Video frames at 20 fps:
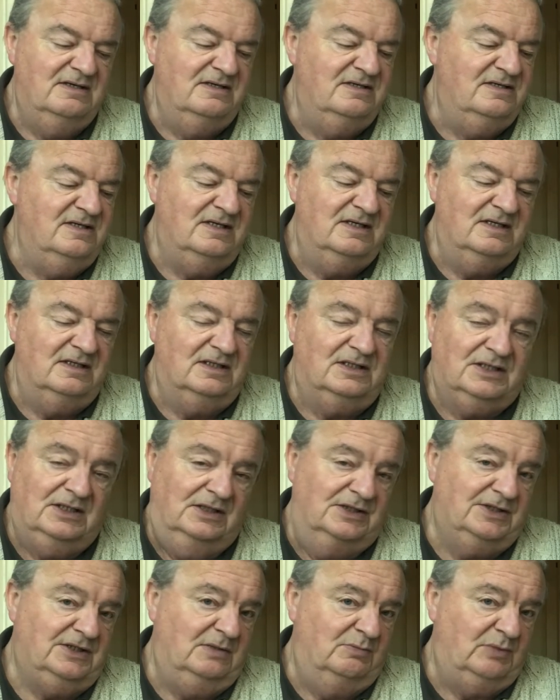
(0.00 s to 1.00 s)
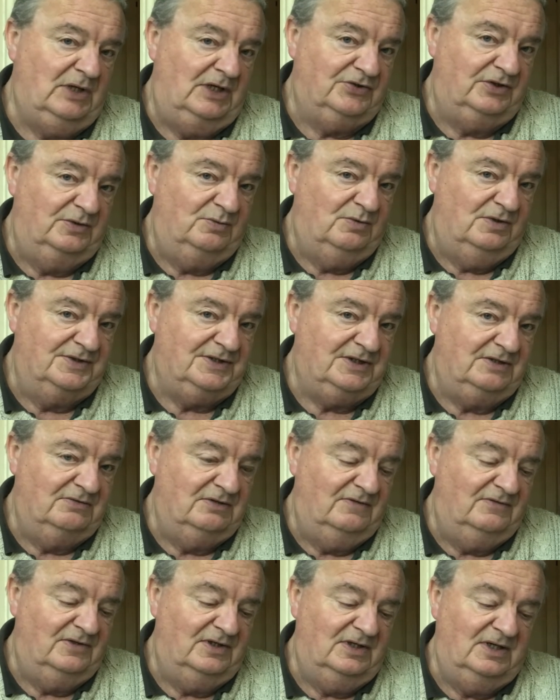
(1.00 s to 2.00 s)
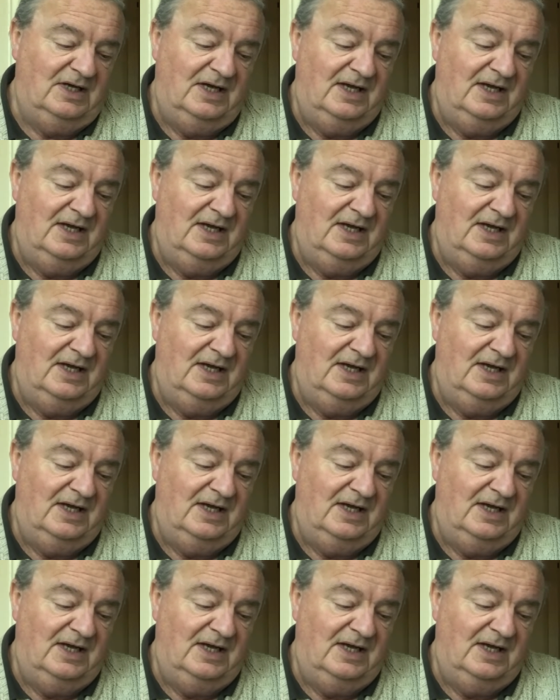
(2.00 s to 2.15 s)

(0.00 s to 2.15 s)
didn't touch the battery whatsoever,